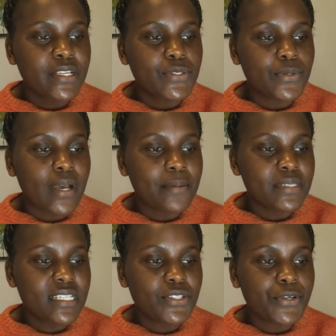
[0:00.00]
So I'm
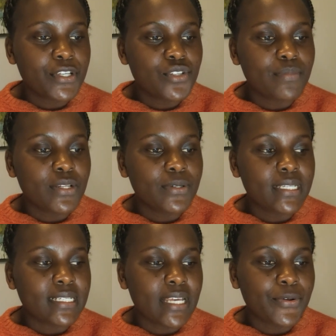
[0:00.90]
just going to be
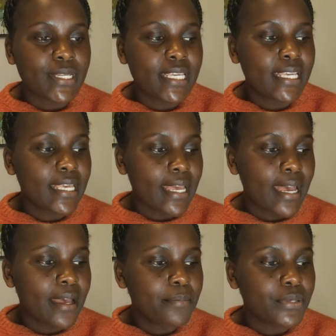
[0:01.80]
looking down
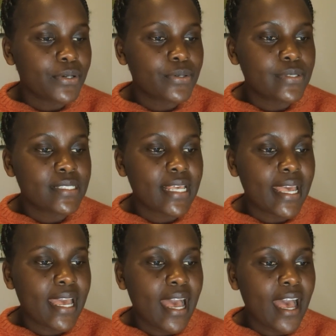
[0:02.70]
here because
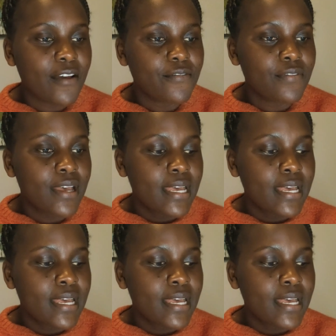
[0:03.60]
I have